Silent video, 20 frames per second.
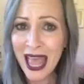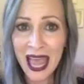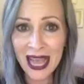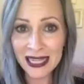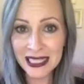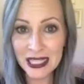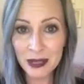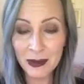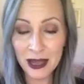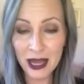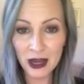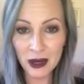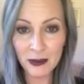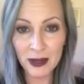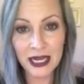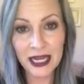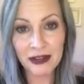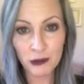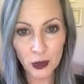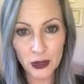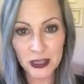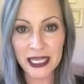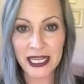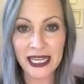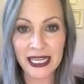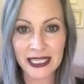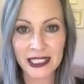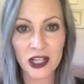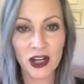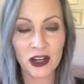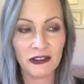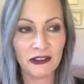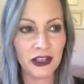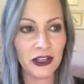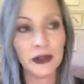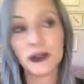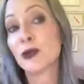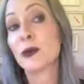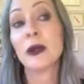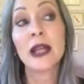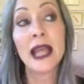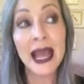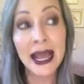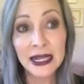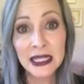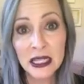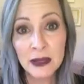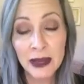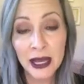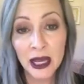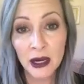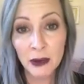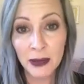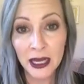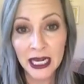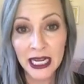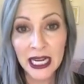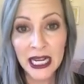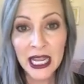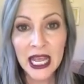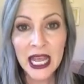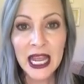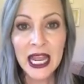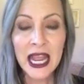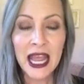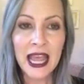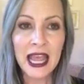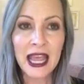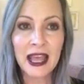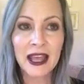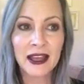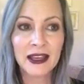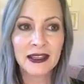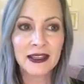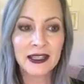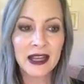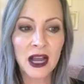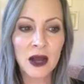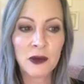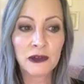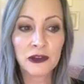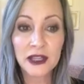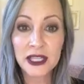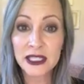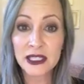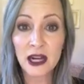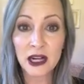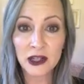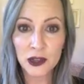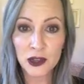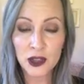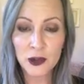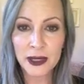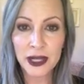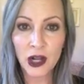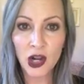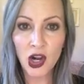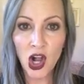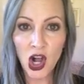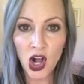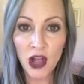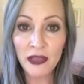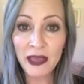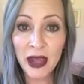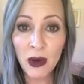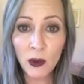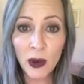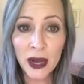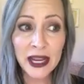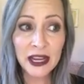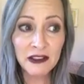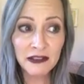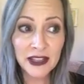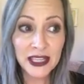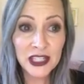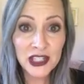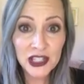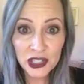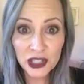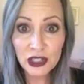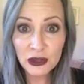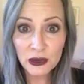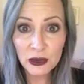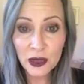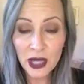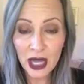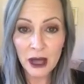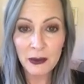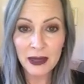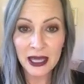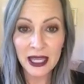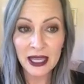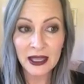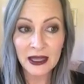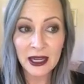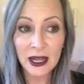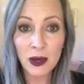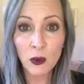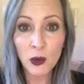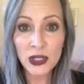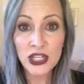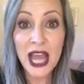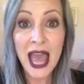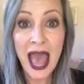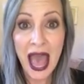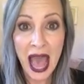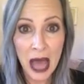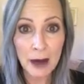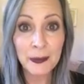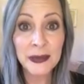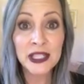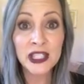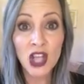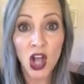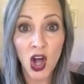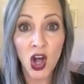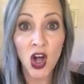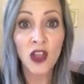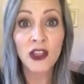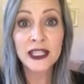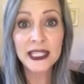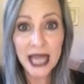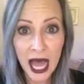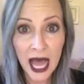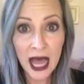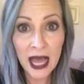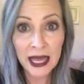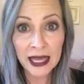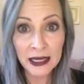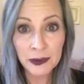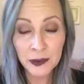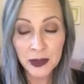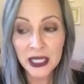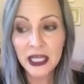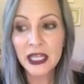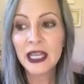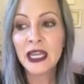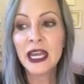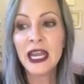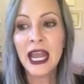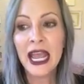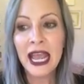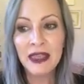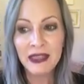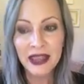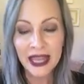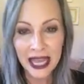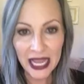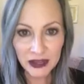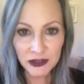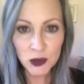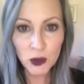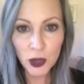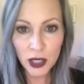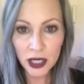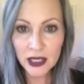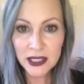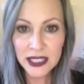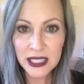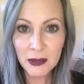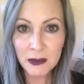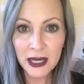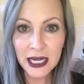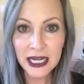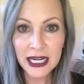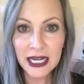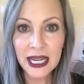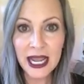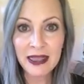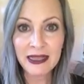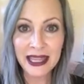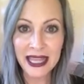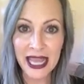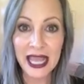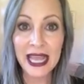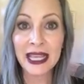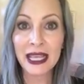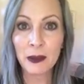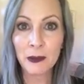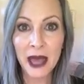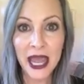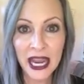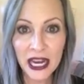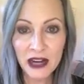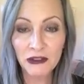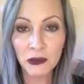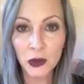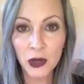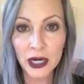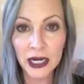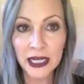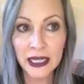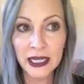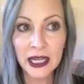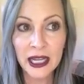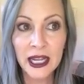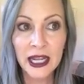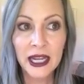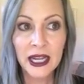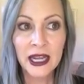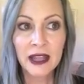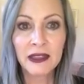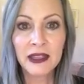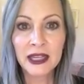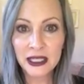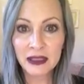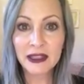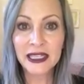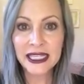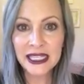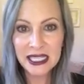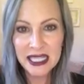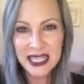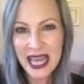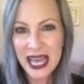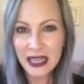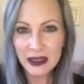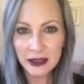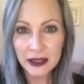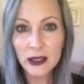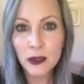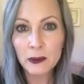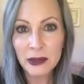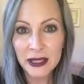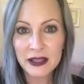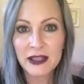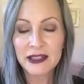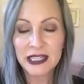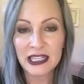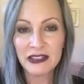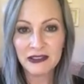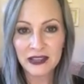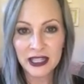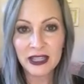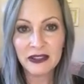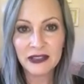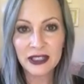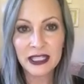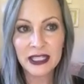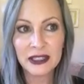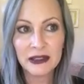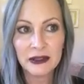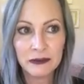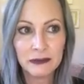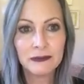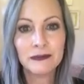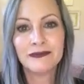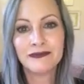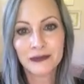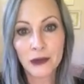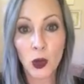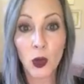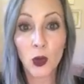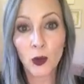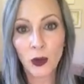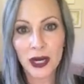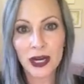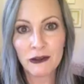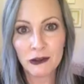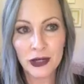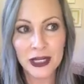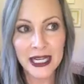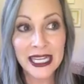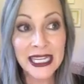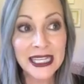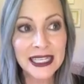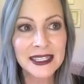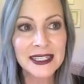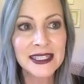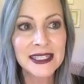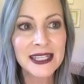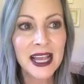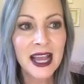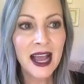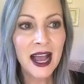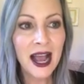X amount of money. Of course, I can't talk figures, but X amount of money, and for these doctors to be on call. And that way, if they do come in, which happens all the time, and they have to work on somebody and they can't get paid for it, then at least that little bit that they've given, or whatever it is,